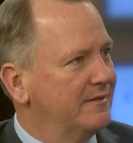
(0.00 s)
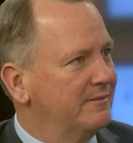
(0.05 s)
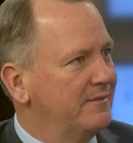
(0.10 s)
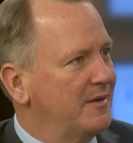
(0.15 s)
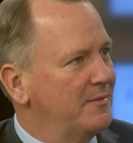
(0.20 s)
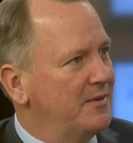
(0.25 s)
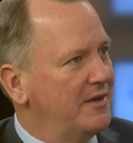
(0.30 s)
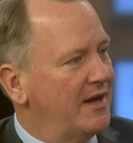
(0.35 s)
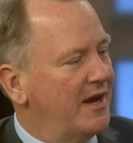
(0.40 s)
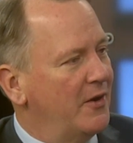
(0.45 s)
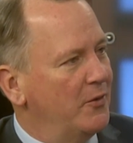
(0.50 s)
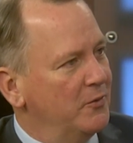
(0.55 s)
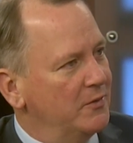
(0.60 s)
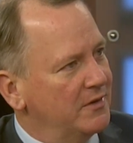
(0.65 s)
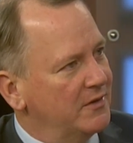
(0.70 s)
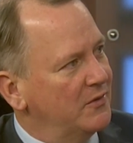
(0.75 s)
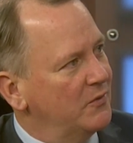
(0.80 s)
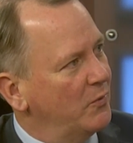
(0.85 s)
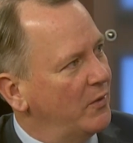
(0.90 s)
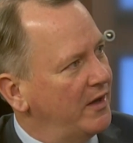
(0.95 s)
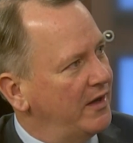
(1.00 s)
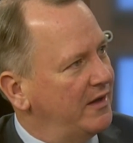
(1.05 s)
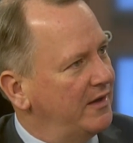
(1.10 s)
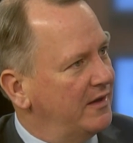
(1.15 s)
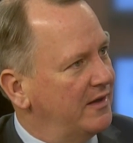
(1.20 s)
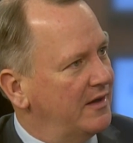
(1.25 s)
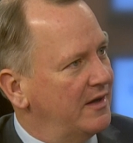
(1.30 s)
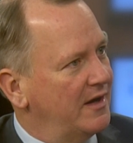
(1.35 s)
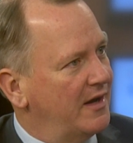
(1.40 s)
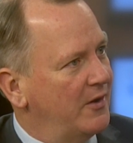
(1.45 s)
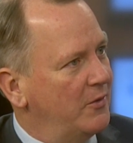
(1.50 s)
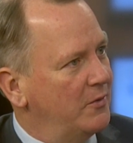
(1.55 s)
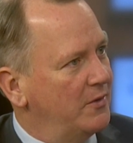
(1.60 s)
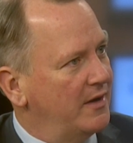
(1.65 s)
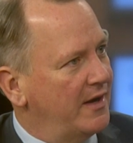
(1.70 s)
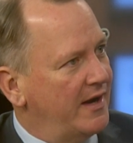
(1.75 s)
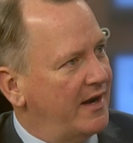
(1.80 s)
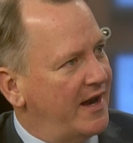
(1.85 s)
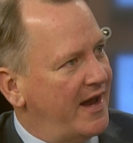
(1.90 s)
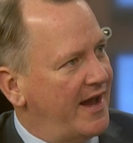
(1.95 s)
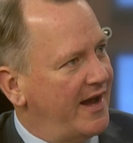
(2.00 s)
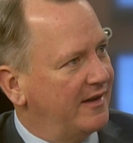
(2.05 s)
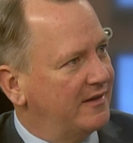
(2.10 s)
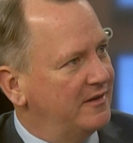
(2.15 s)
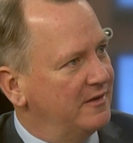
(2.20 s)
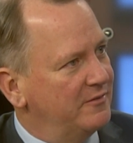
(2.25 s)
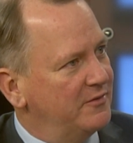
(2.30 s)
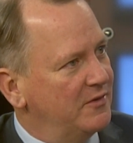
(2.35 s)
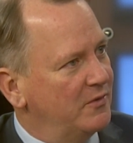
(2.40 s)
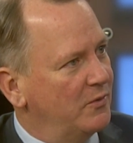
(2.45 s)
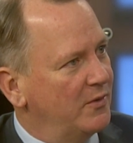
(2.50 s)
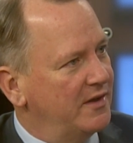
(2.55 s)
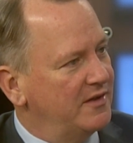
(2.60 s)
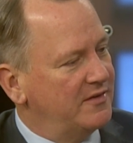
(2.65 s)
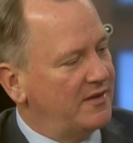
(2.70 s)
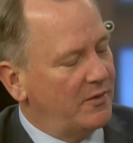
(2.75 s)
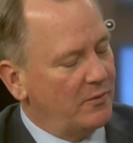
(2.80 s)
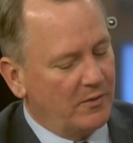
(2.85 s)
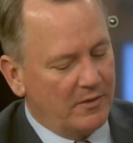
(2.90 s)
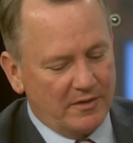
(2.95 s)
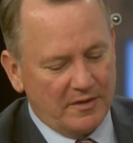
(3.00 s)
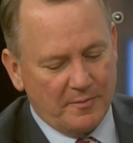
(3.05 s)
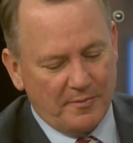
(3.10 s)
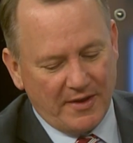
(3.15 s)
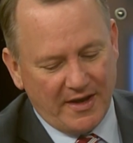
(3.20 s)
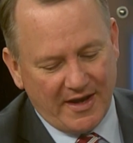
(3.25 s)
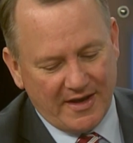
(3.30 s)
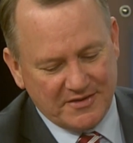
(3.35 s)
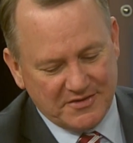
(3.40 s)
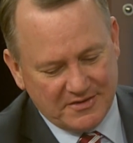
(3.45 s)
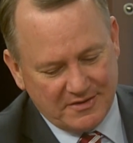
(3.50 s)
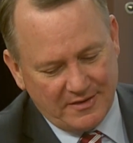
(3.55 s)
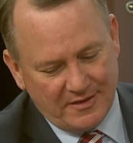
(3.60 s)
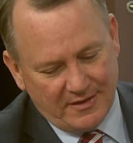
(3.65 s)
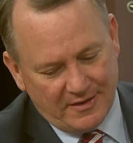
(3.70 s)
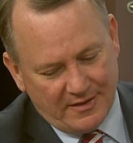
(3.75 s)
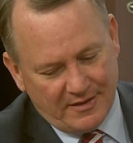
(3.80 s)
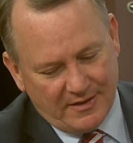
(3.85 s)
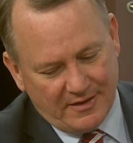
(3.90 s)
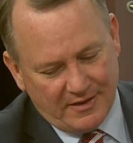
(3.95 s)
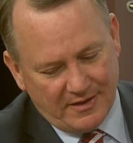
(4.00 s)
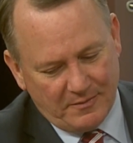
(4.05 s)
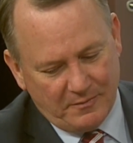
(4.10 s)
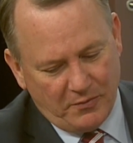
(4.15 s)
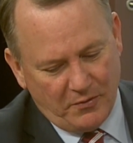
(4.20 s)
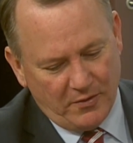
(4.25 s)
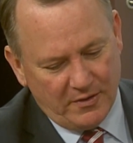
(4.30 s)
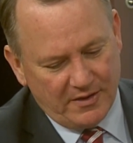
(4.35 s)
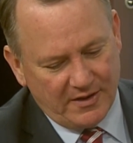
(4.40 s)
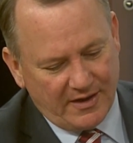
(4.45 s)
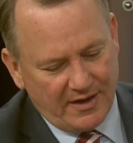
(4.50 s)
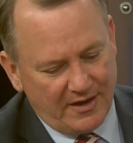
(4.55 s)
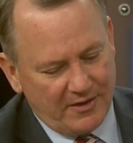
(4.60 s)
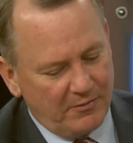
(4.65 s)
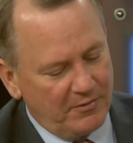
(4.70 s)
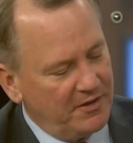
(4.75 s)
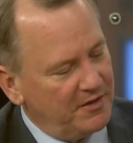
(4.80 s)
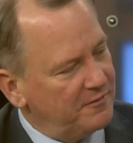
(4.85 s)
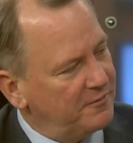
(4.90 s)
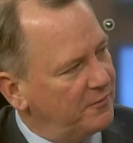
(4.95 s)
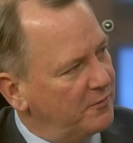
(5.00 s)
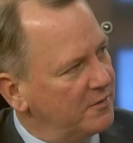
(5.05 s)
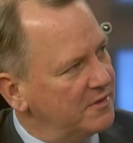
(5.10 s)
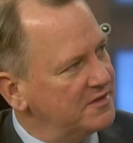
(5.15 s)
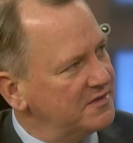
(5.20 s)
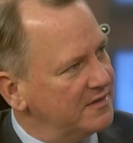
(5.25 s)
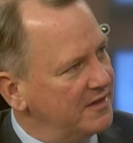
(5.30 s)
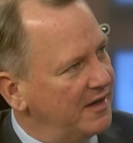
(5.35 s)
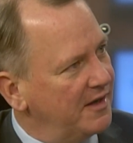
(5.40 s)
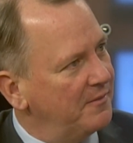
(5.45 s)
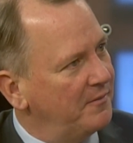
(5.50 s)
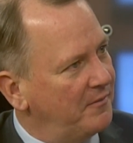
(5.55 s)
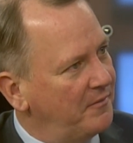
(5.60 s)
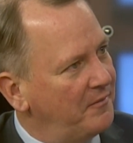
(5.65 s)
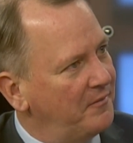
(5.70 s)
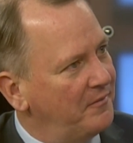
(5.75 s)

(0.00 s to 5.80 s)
maybe out and active in the way they were in the past. Important to kind of reinforce that.